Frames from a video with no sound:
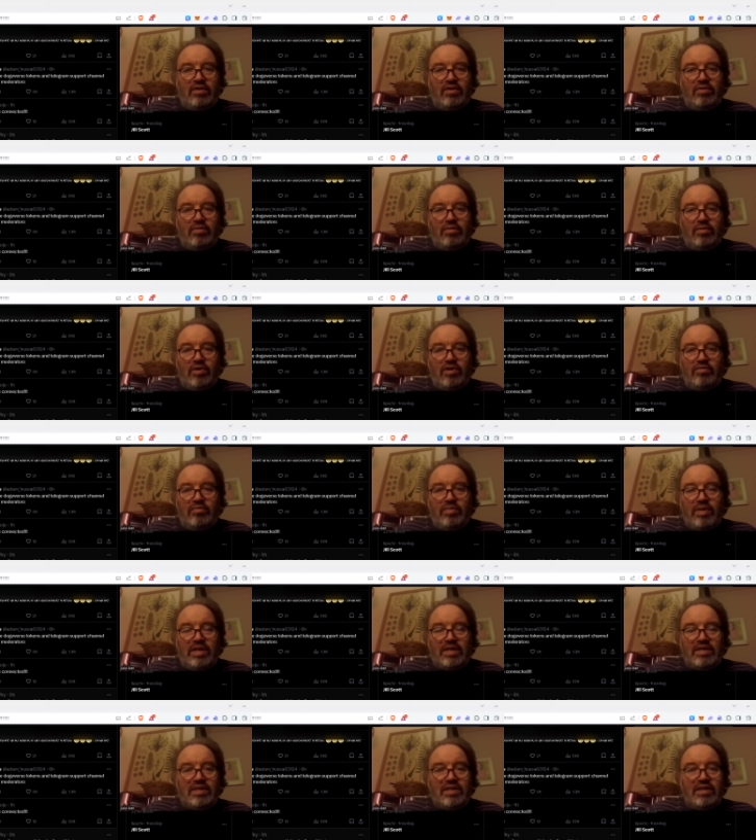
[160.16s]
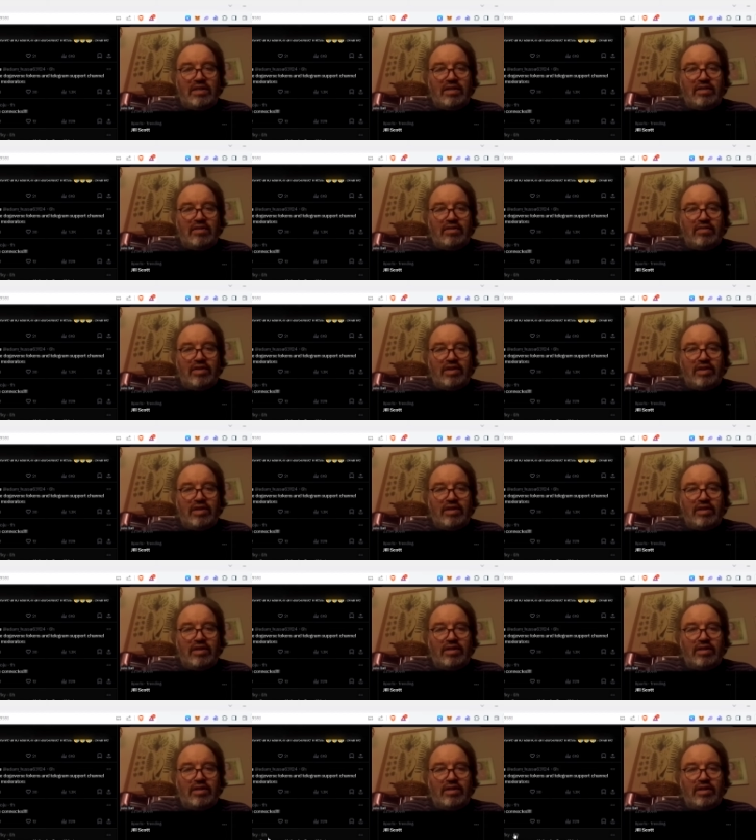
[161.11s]
they were worth basically nothing.
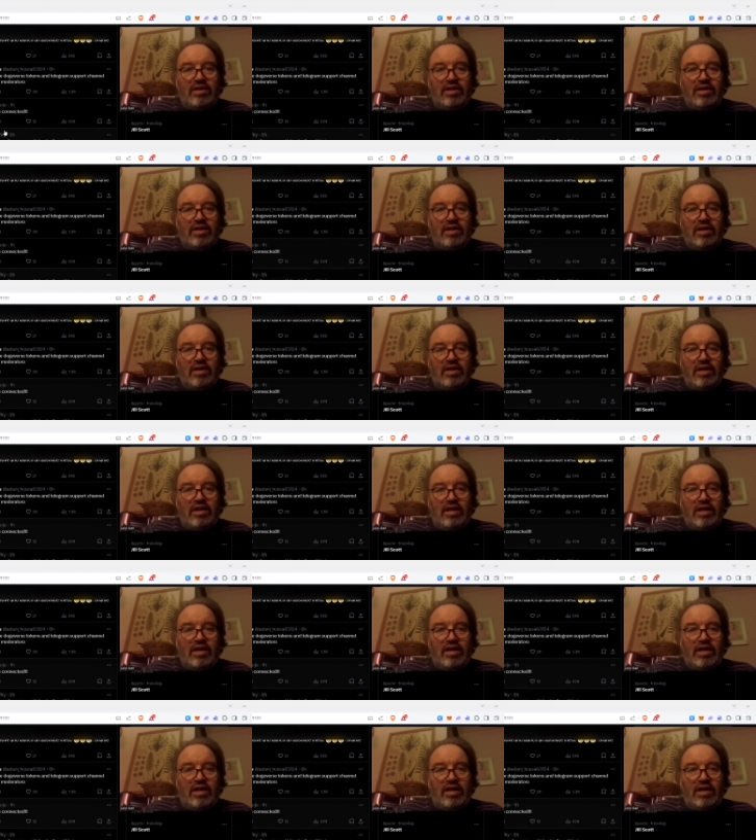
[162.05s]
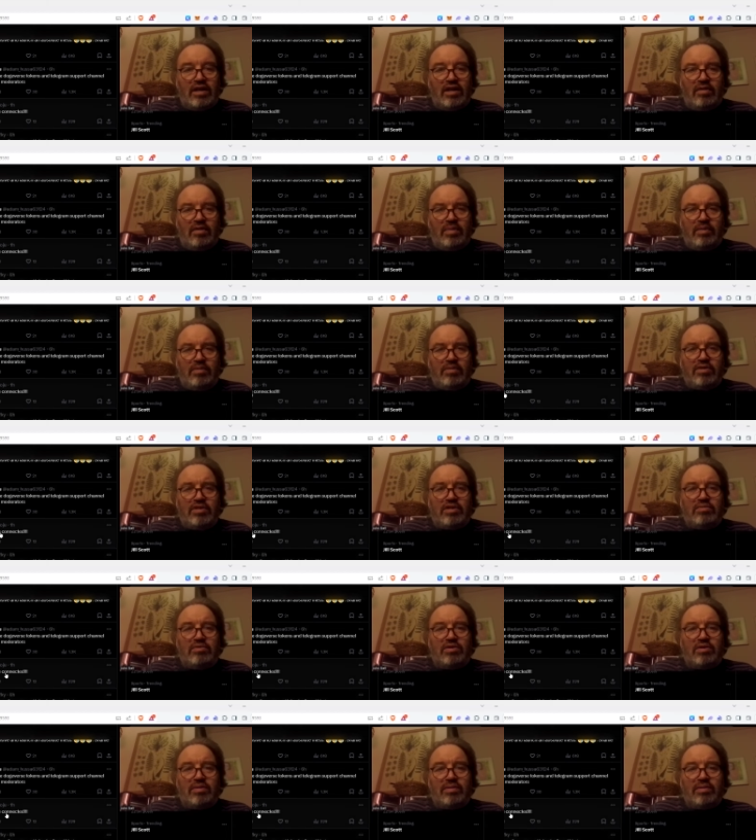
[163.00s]
Uh, a lot of people
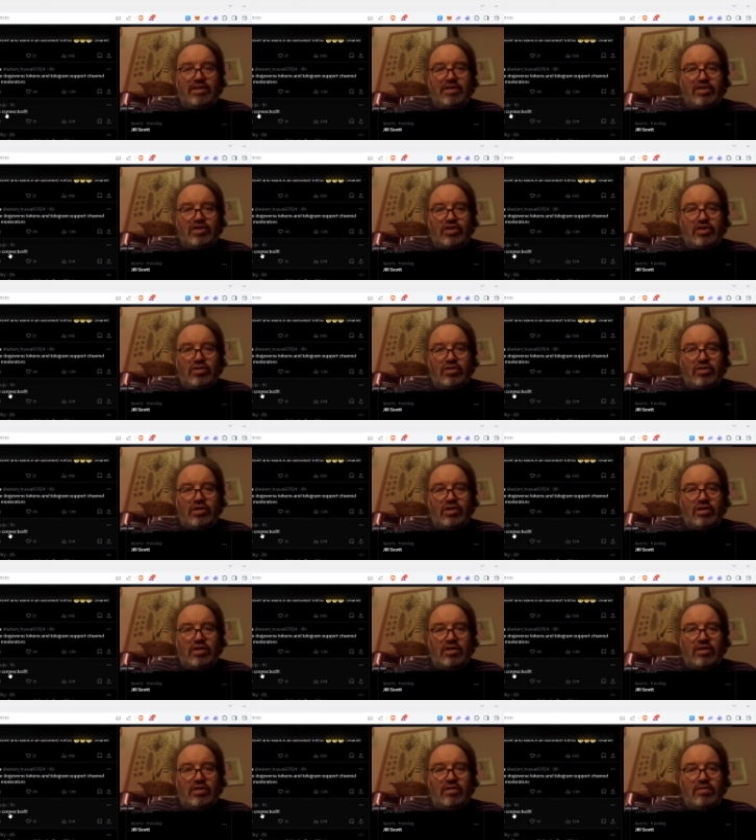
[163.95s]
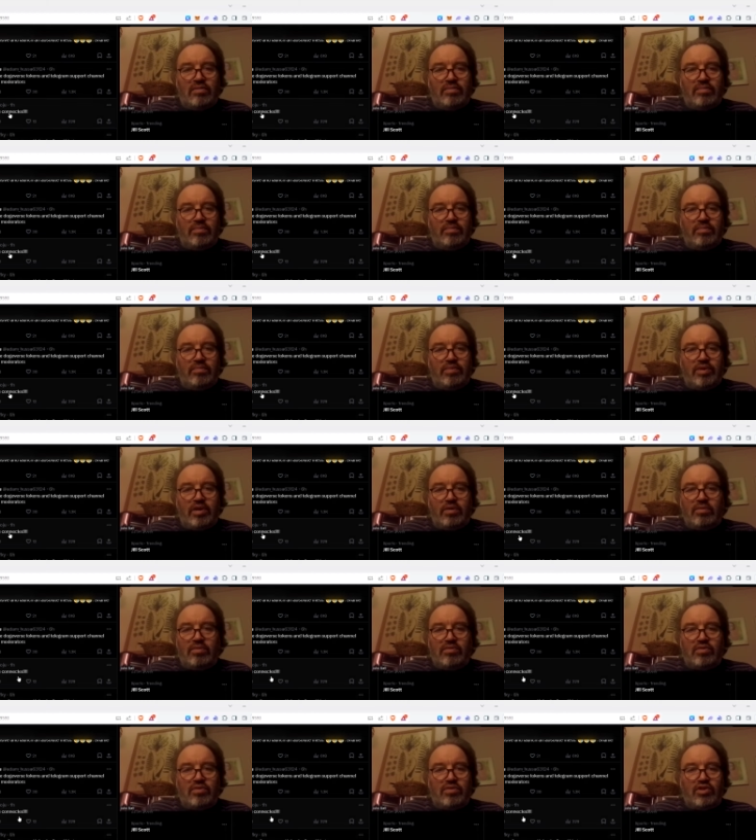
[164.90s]
seem to have been uh,
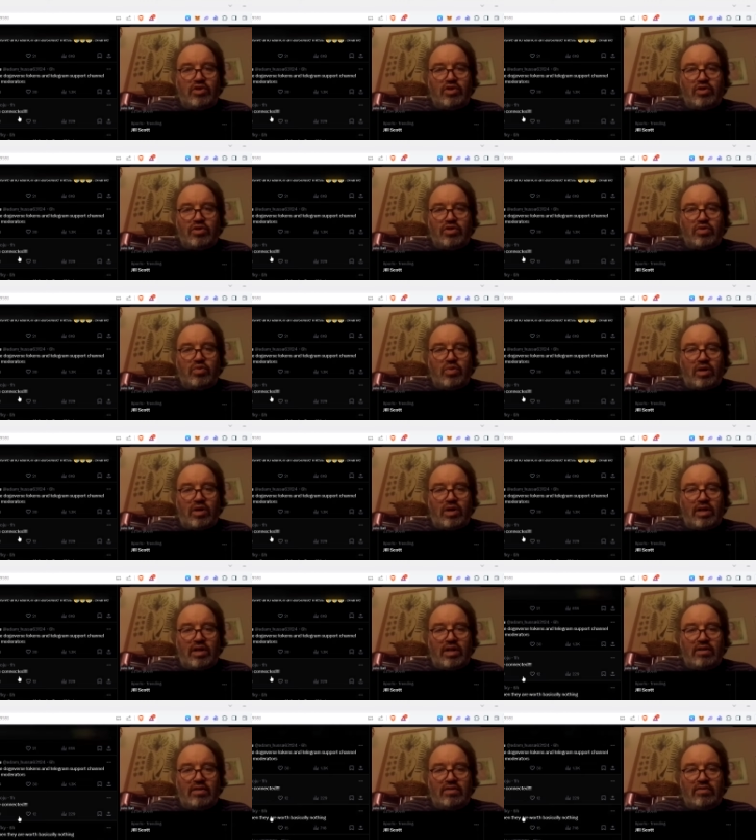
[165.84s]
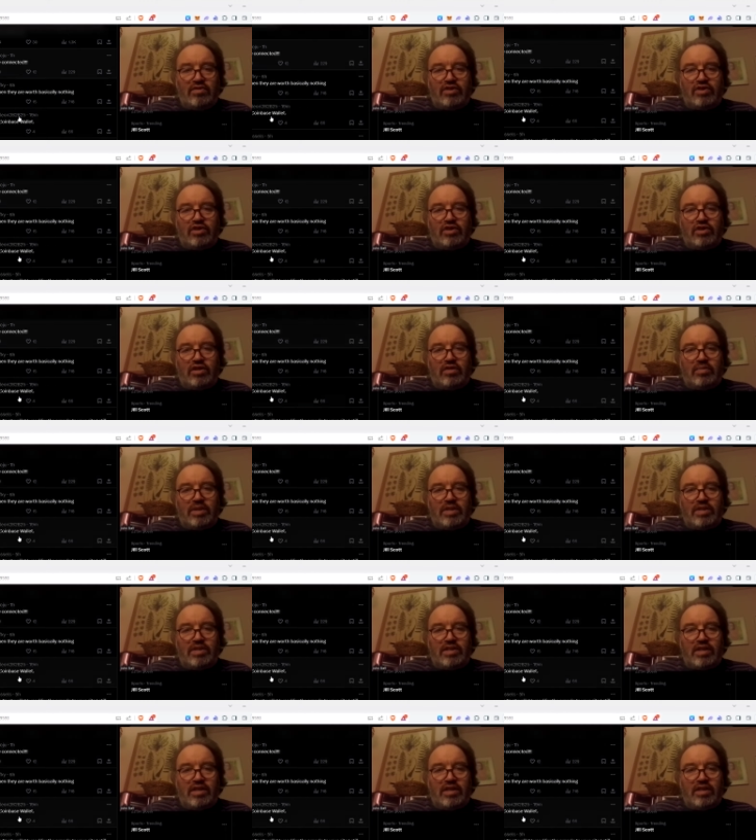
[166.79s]
problems with Trust Wallet, that's for sure. I've
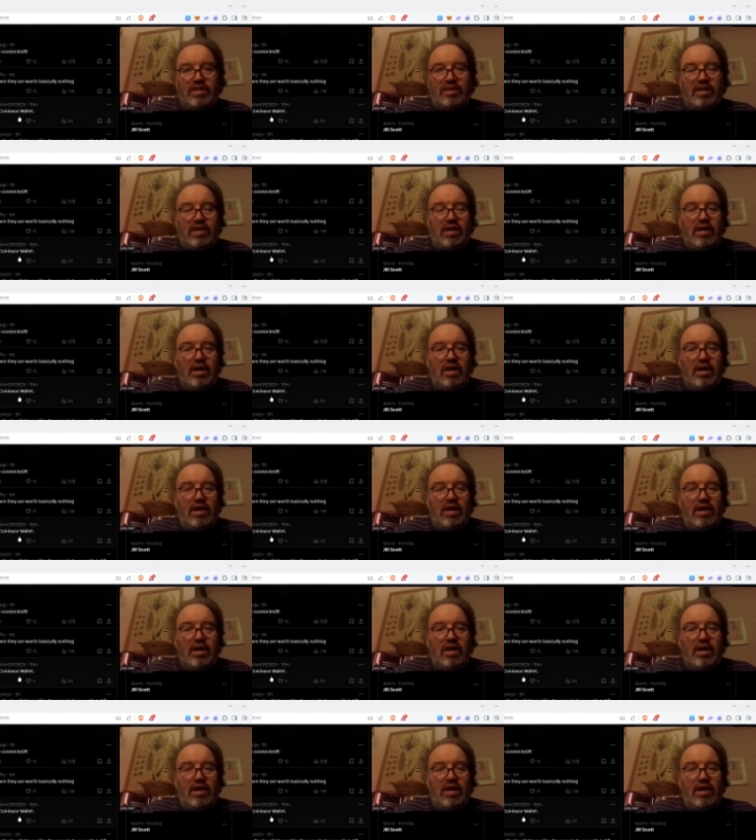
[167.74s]
been seeing